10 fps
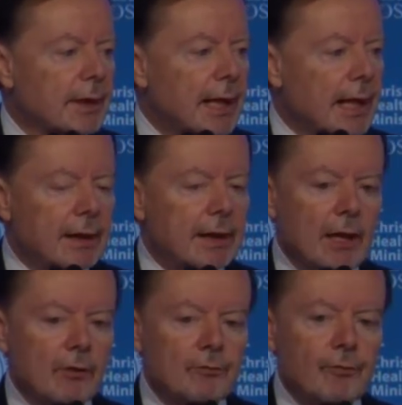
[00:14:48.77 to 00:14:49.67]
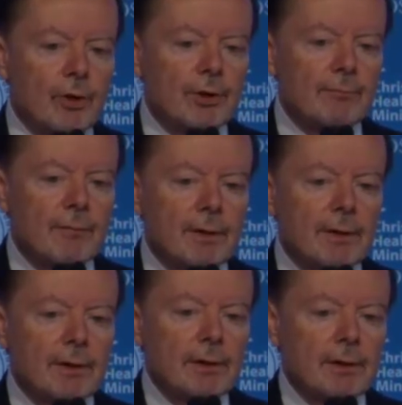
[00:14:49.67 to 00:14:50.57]
out in California.
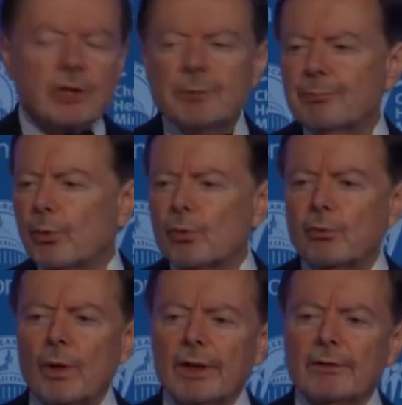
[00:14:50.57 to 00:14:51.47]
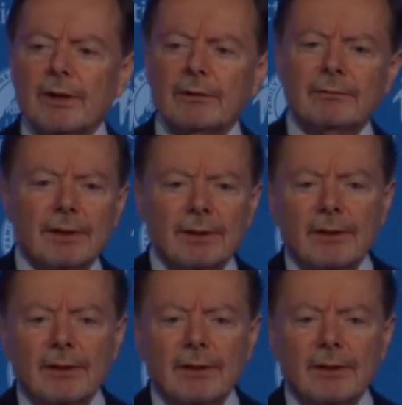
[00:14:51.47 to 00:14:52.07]
She pulled one of the